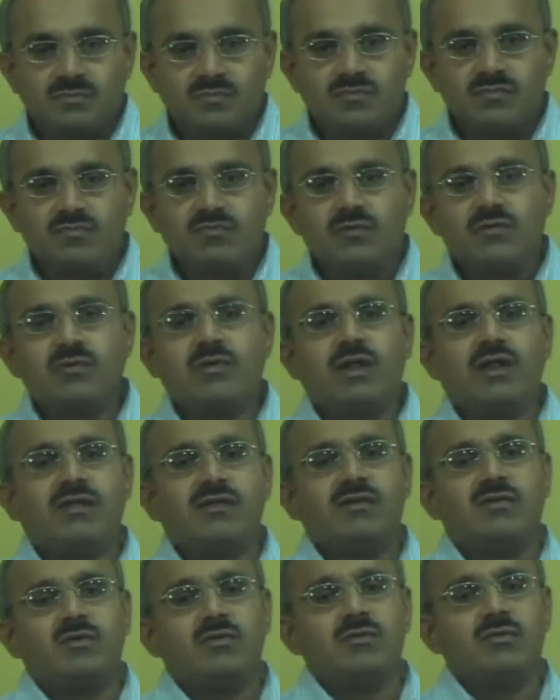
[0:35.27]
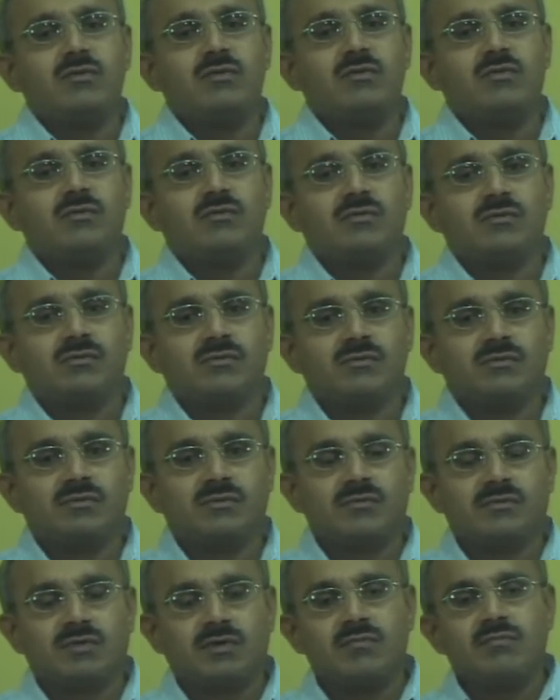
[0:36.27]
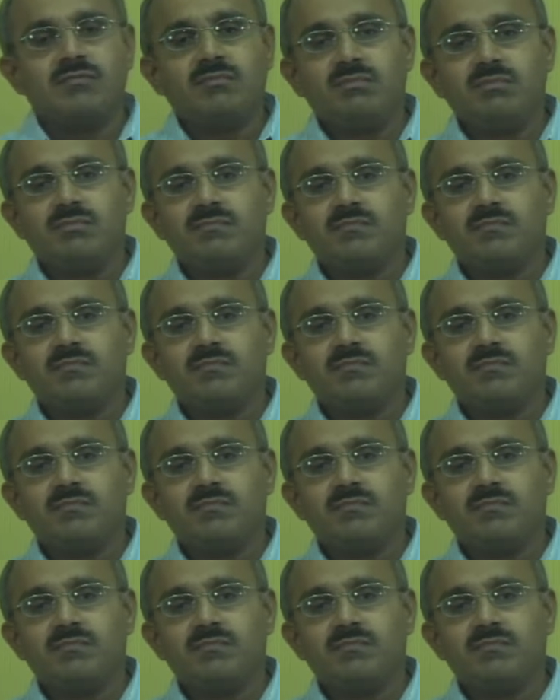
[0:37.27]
We look at now some